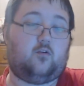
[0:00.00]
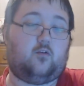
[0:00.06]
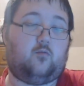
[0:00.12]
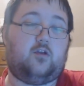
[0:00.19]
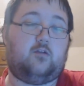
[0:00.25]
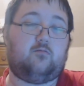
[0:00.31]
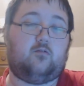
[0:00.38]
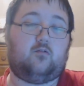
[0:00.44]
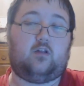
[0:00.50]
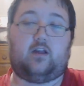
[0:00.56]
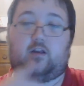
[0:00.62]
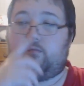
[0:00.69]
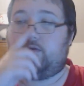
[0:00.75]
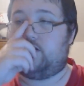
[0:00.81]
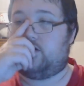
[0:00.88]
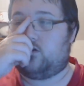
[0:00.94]
So people
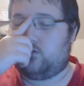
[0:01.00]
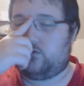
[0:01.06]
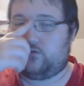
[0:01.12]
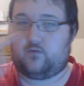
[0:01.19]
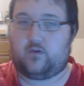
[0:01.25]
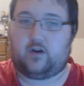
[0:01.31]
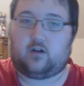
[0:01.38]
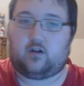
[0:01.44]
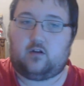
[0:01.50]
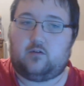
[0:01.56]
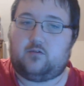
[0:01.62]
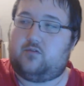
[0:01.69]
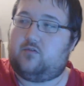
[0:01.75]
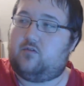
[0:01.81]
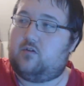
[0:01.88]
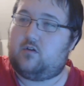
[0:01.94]
like me, who's very close